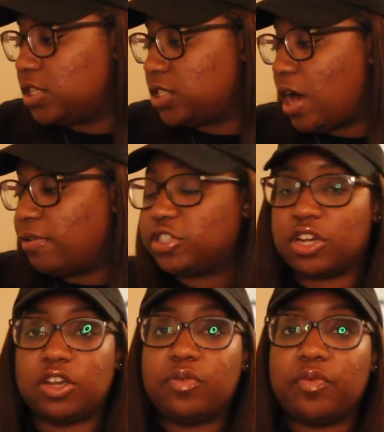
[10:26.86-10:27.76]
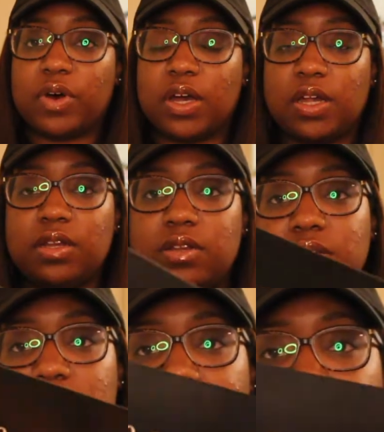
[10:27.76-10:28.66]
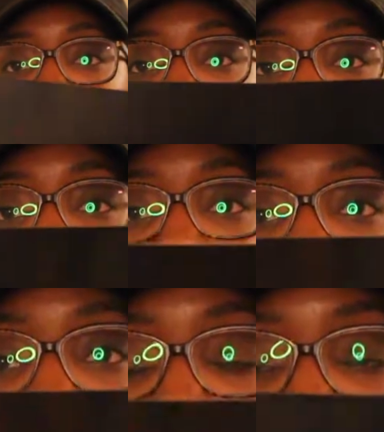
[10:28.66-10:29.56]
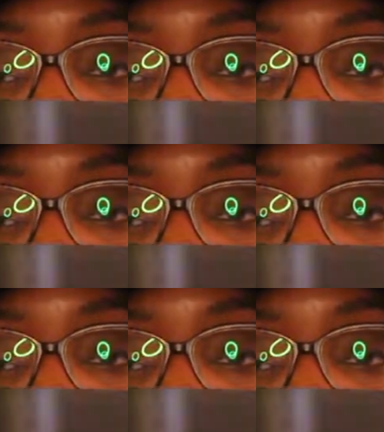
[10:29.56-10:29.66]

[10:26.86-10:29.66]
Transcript: so I'll show you one. This is what it looks